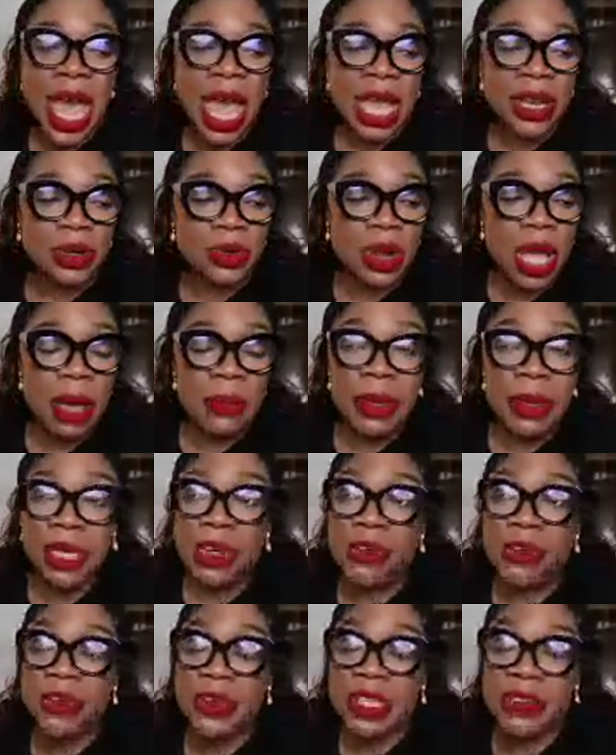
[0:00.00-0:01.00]
I don't know how many
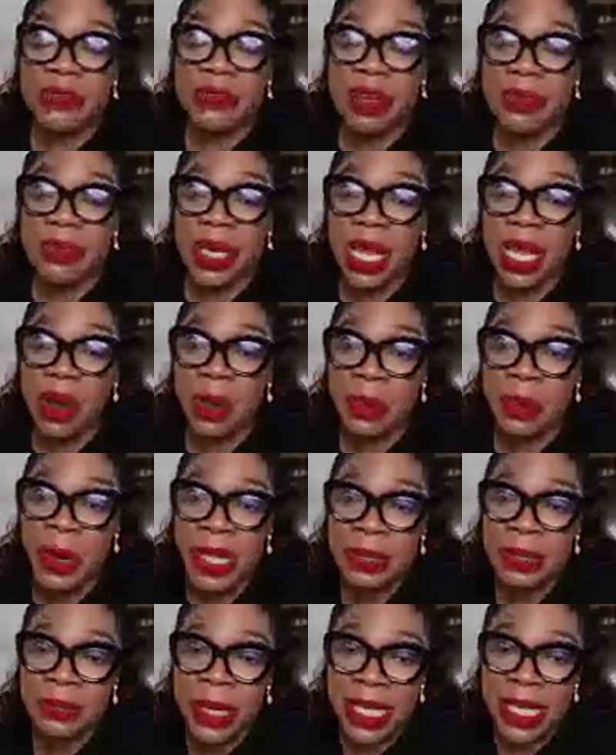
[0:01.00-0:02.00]
of us are familiar with
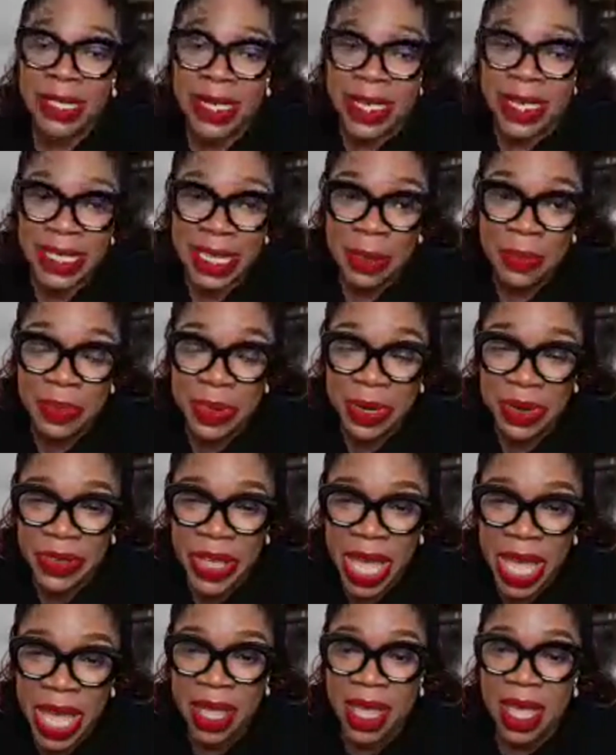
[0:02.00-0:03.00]
placenta previa.